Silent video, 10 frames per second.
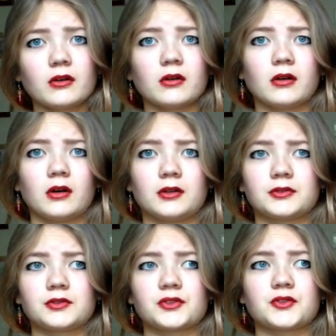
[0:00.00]
uh,
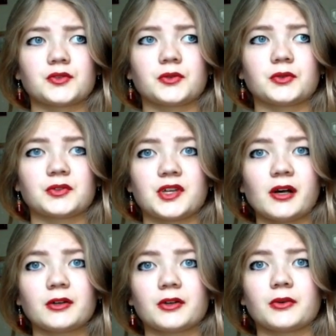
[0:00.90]
to
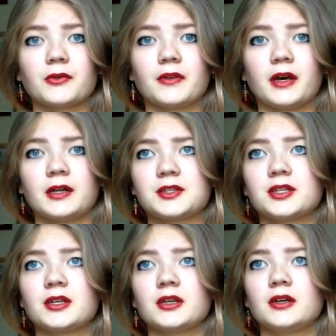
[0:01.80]
tell you that
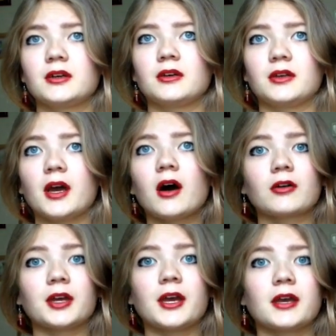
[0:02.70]
yeah,
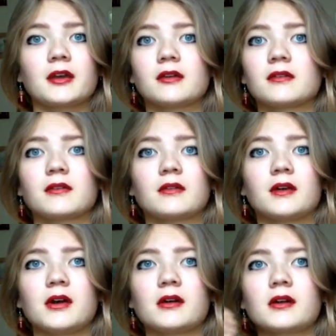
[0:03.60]
okay,
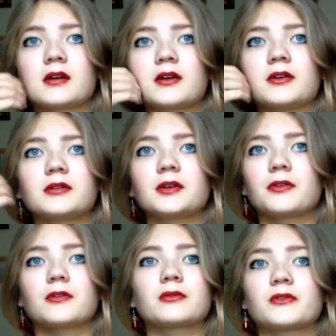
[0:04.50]
they are going
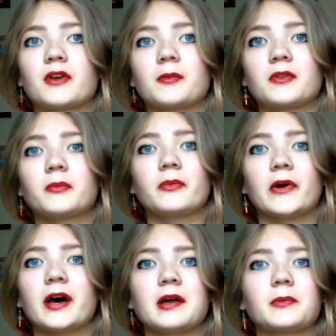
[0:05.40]
through something
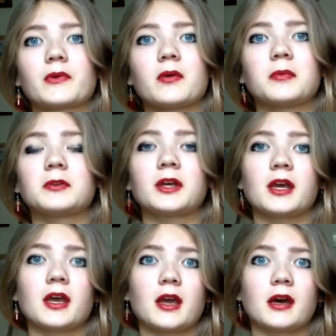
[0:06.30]
bad
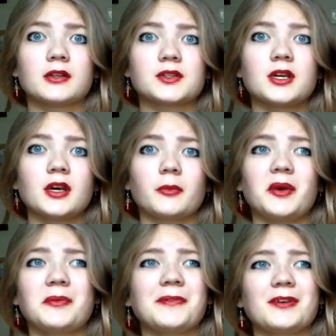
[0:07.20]
probably and
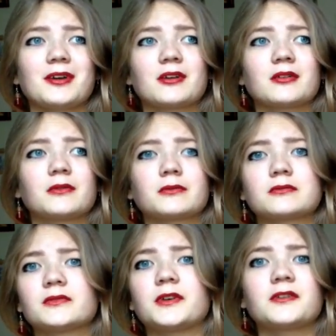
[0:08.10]
maybe they are
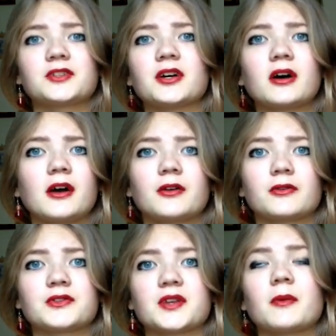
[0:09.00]
very tired or
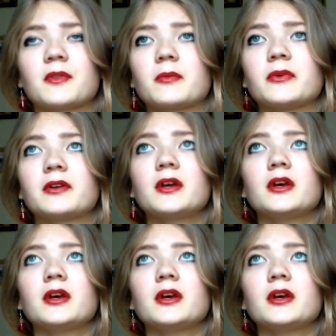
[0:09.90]
something but